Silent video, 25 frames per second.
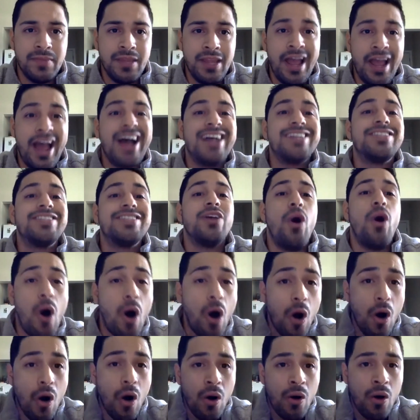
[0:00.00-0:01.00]
has
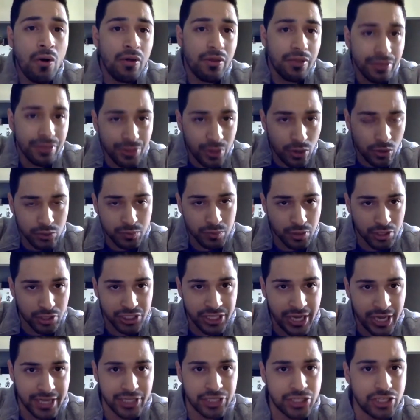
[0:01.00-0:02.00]
all those
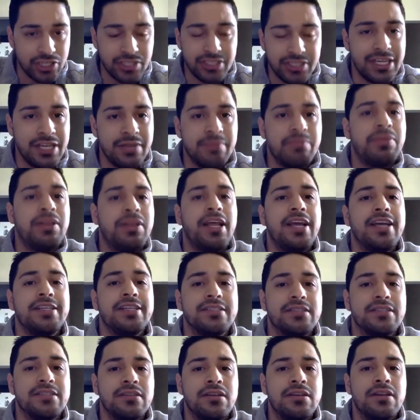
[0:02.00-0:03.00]
protections in
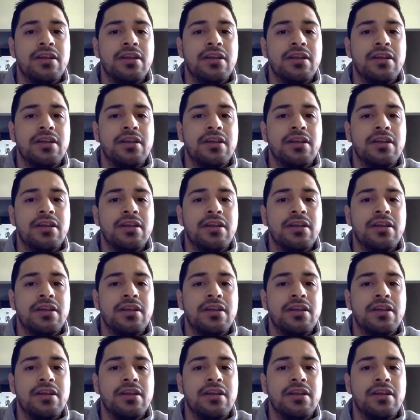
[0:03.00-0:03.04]
place.